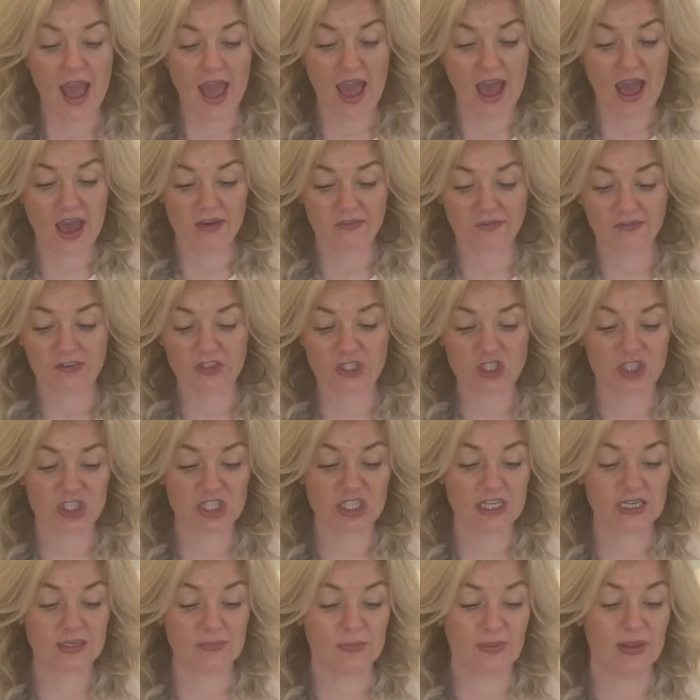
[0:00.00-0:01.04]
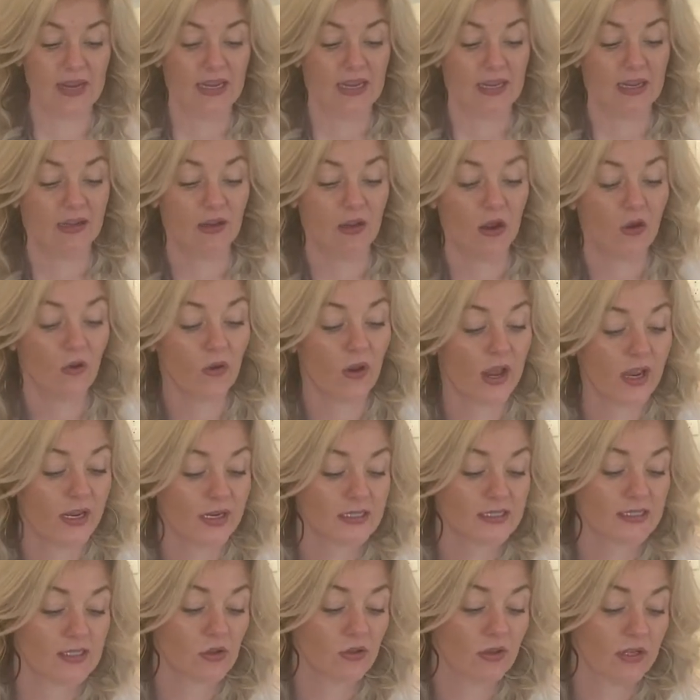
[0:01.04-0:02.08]
half sheet pan, okay?
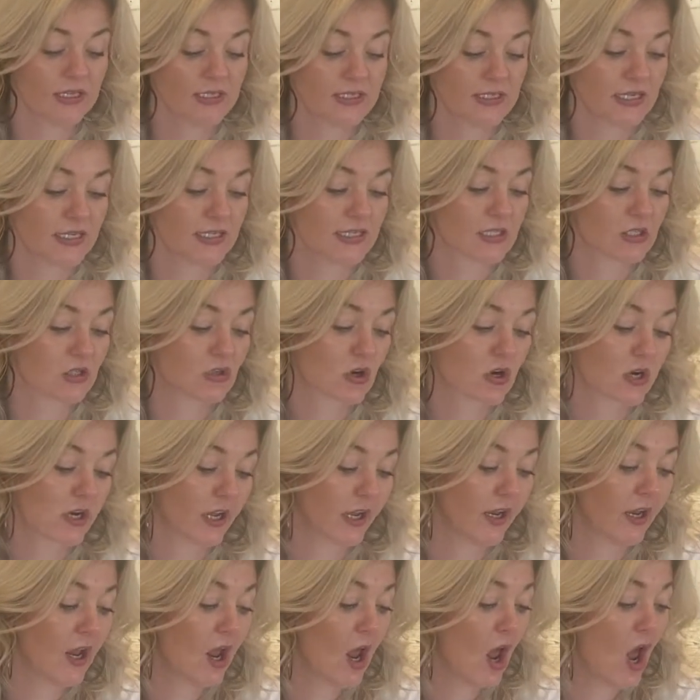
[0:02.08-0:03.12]
So let's get started.